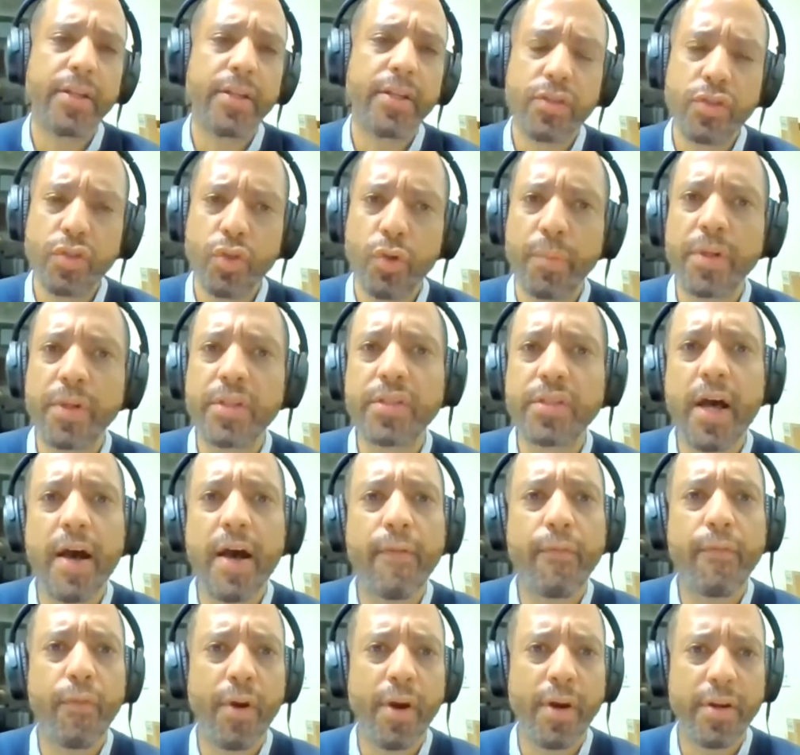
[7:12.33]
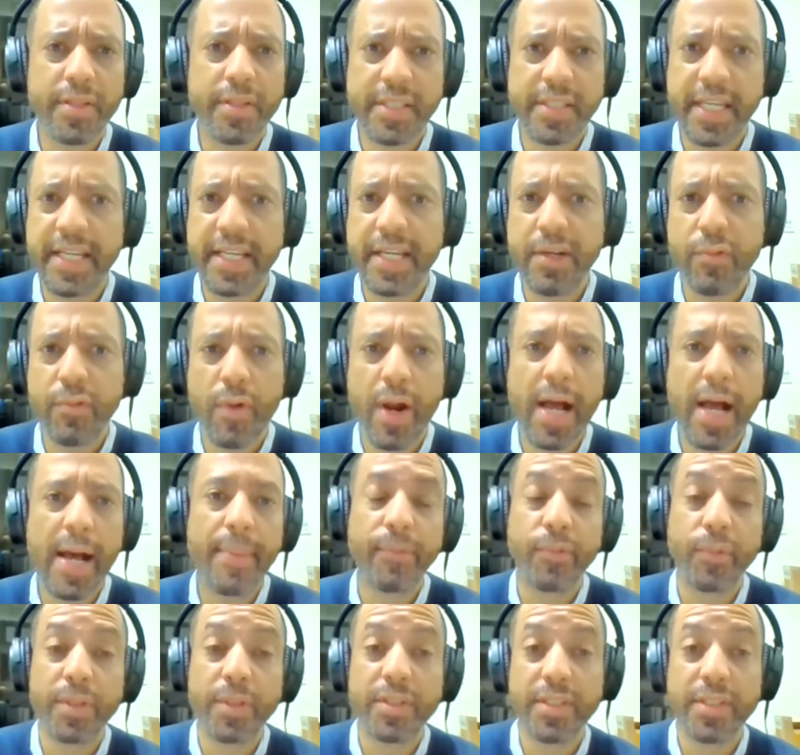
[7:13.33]
Consumer software,
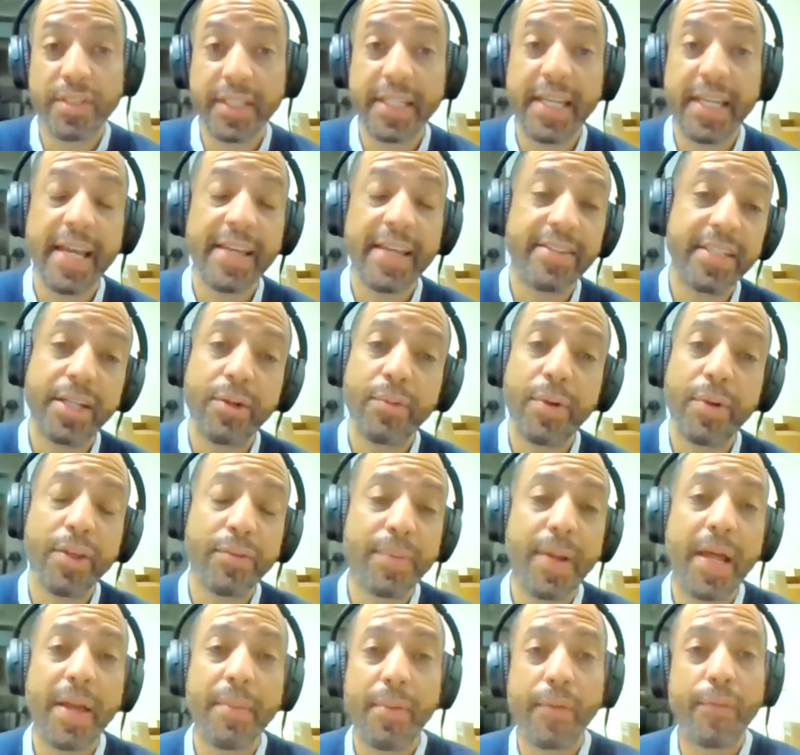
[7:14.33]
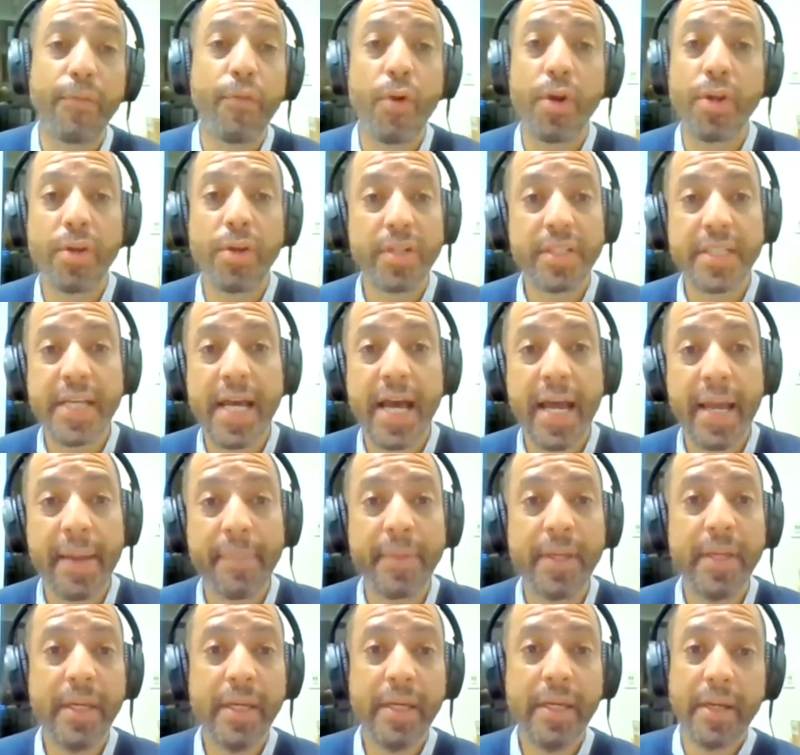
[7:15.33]
CD-ROMs, which is, again, CD-ROMs probably before your
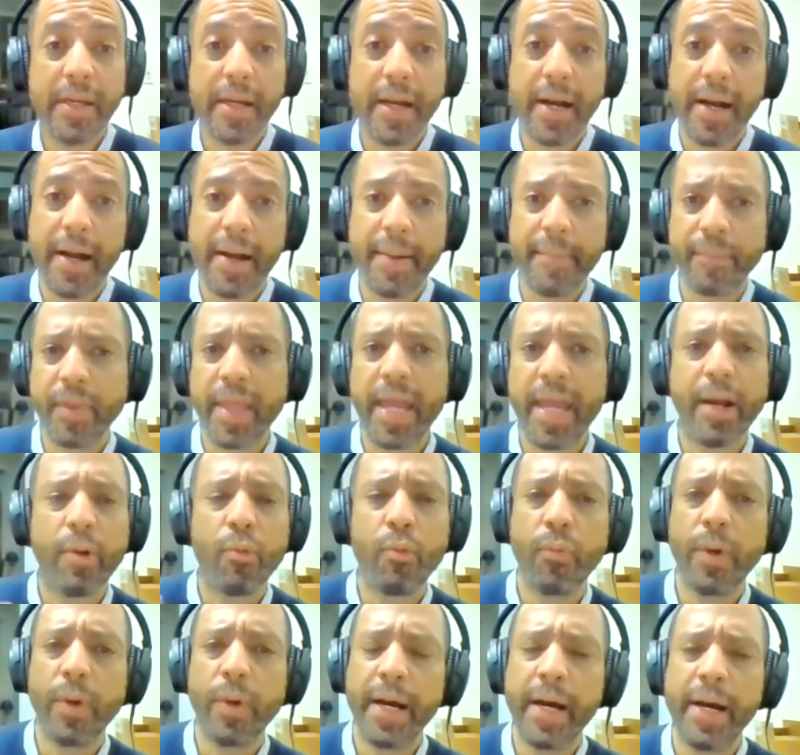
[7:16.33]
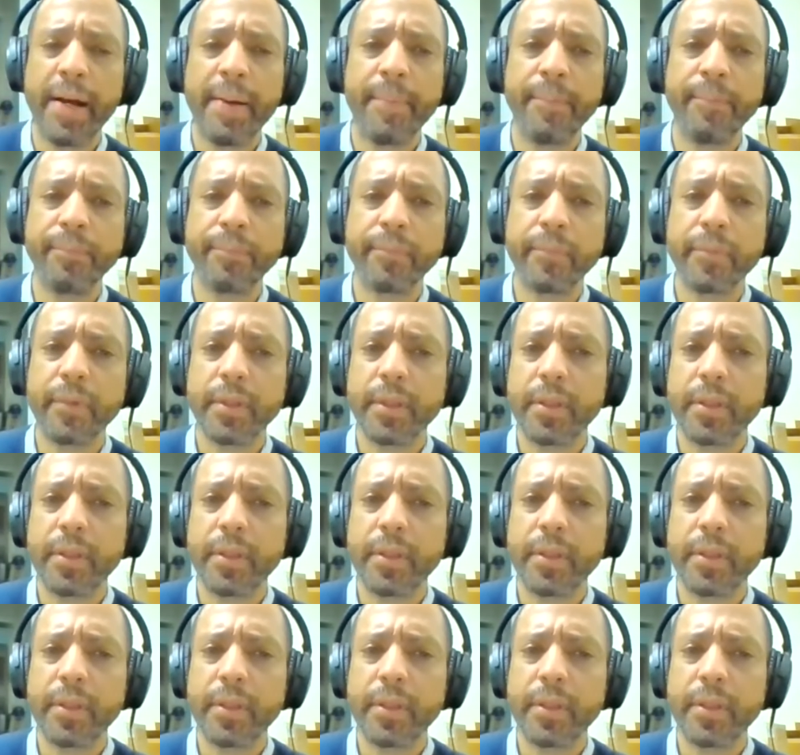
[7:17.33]
time. Microsoft